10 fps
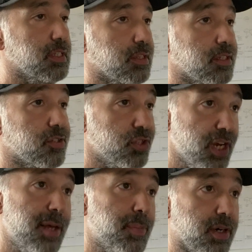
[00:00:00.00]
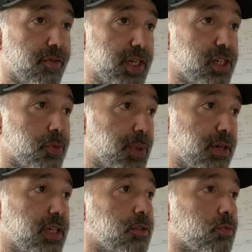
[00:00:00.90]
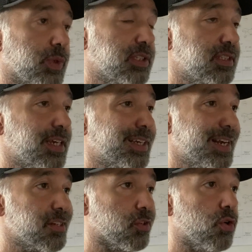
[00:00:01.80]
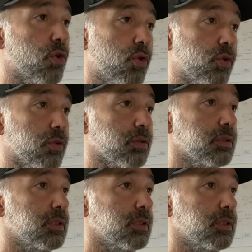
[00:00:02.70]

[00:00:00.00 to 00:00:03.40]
The shape of their spirit, when taken as a whole,